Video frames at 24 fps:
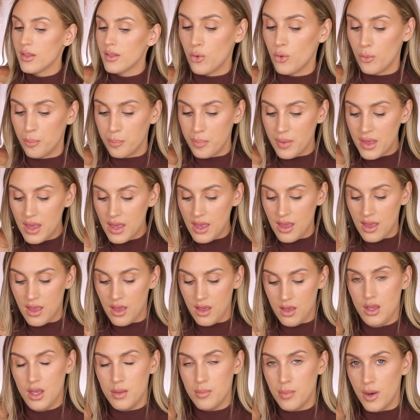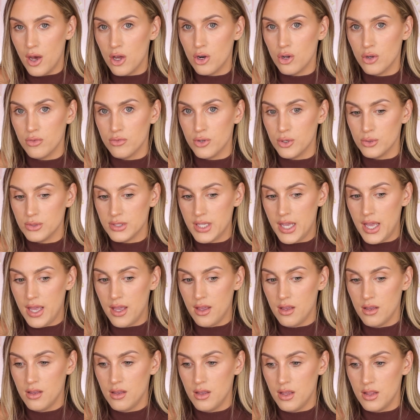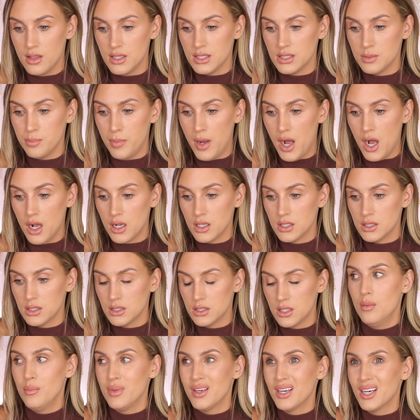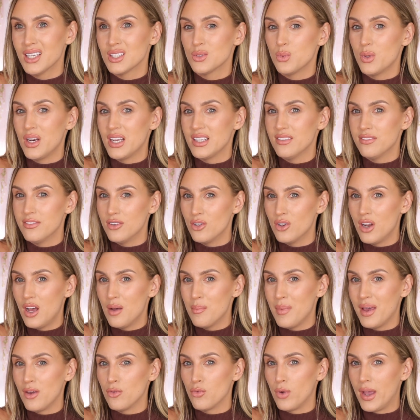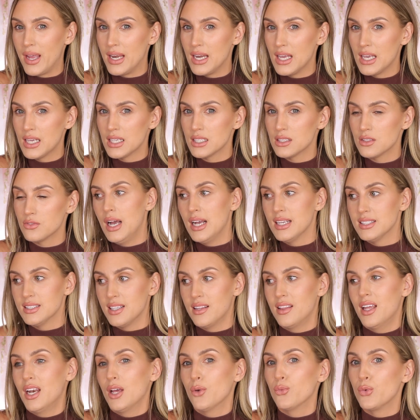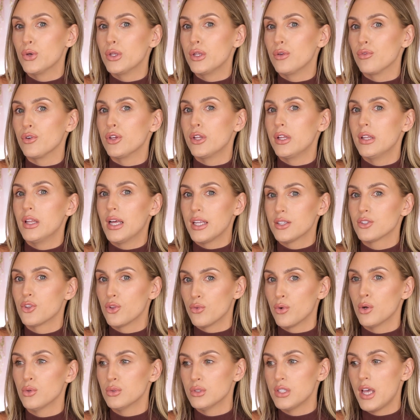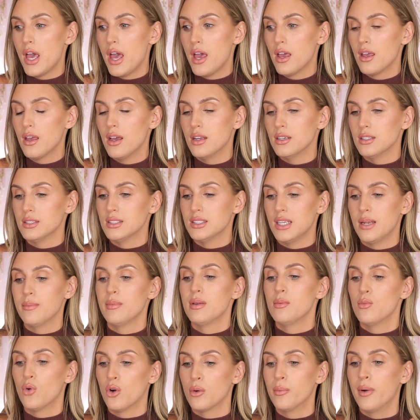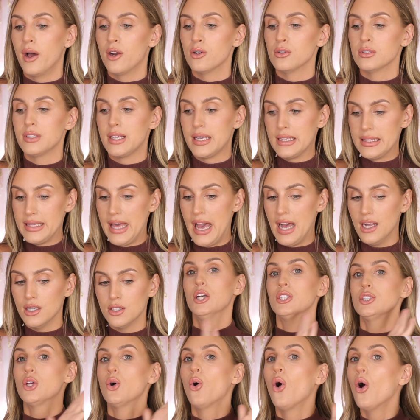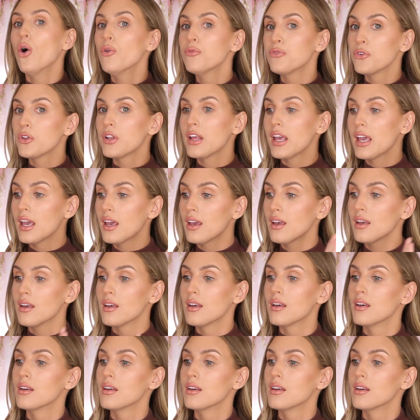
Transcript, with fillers: will be a bottle of rosé in this box because when I filled out my ratings, I said that I really, really liked the rosé and to send me more bottles like that. So hopefully,